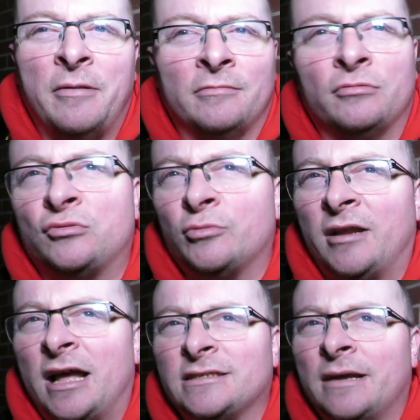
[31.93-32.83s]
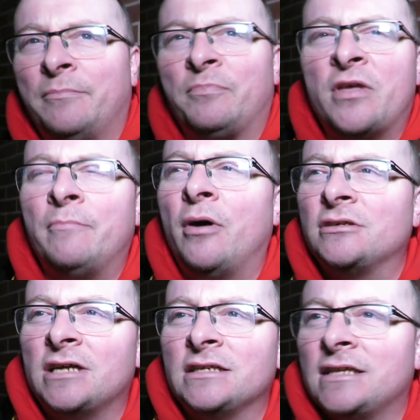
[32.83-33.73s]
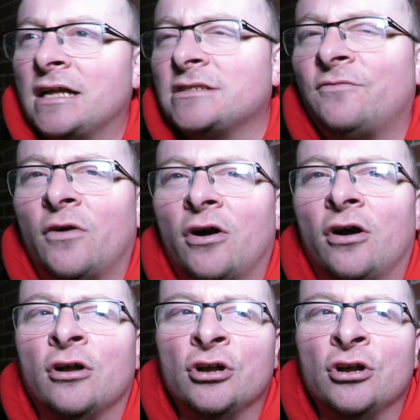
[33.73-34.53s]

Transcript: It was something like 10 points now, it's down to 4.